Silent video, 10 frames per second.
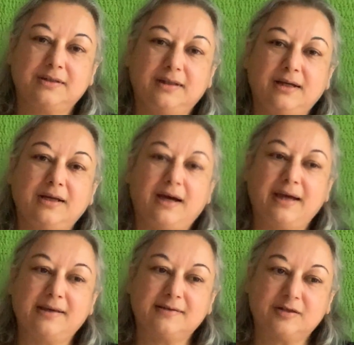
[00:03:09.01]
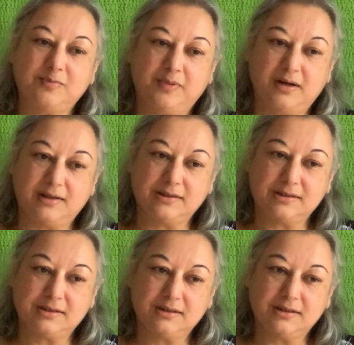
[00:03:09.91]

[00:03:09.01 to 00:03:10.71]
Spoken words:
that highest part